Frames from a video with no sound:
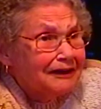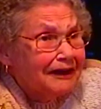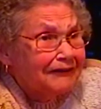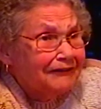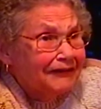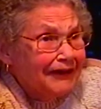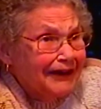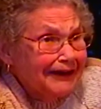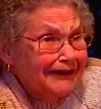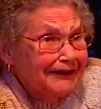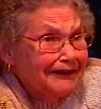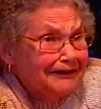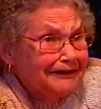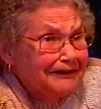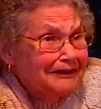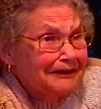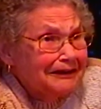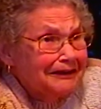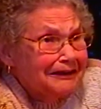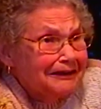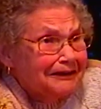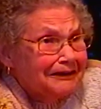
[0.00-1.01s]
Havana,
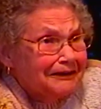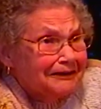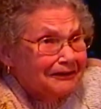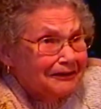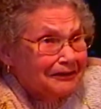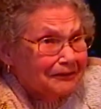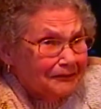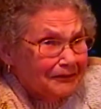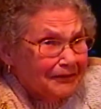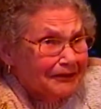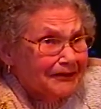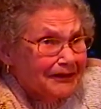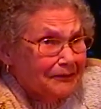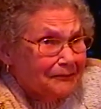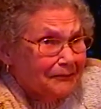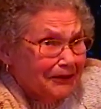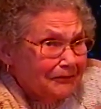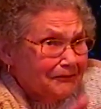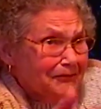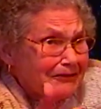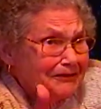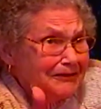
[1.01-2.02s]
the
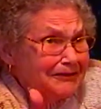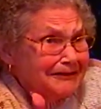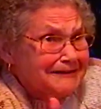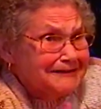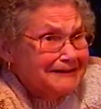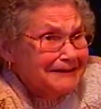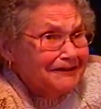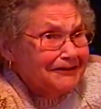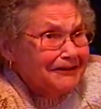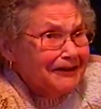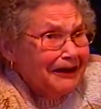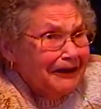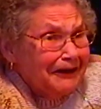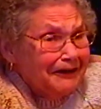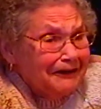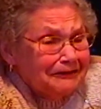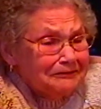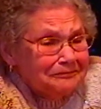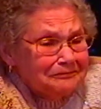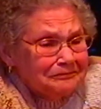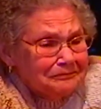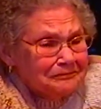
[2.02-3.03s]
big one that's there
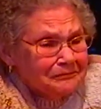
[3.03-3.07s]
now,